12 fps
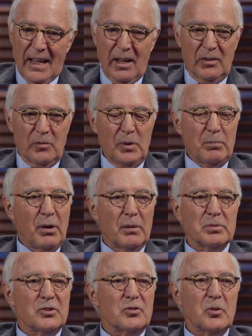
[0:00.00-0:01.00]
and we
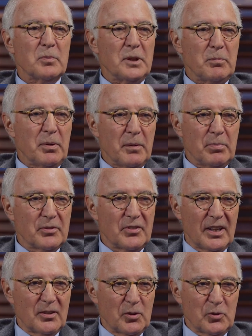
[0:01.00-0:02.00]
published so many papers
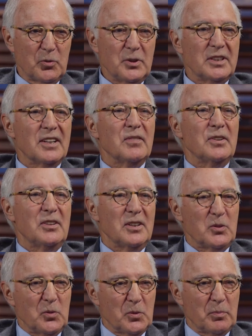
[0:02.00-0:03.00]
on those. We did
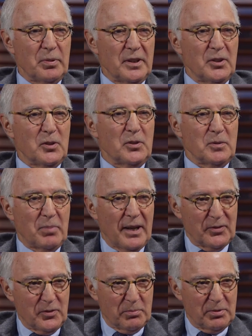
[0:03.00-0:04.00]
everything to a pig you could
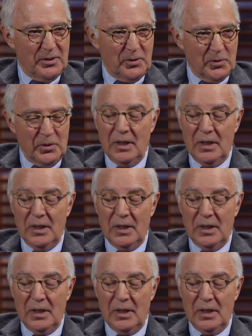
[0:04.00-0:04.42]
possibly do.